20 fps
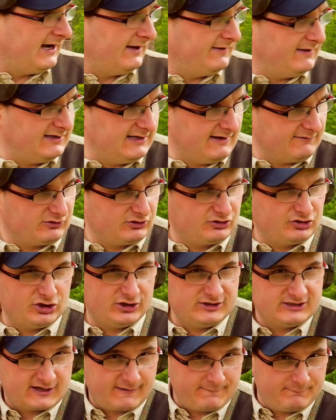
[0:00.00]
and then you have to
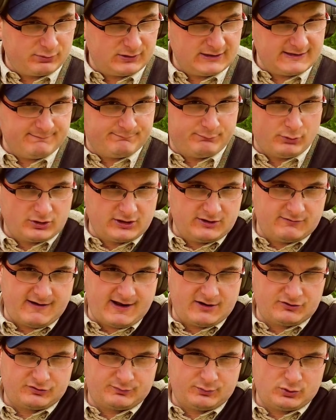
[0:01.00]
turn your complete body
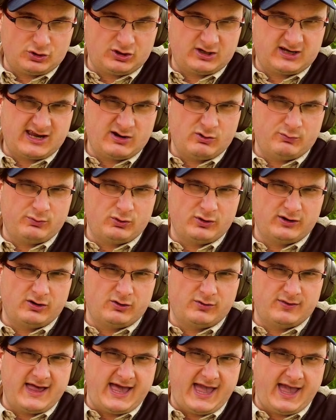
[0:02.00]
around to put your kill point
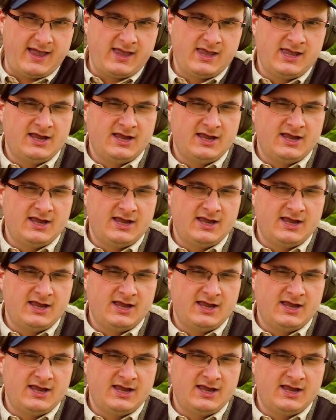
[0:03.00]
on there.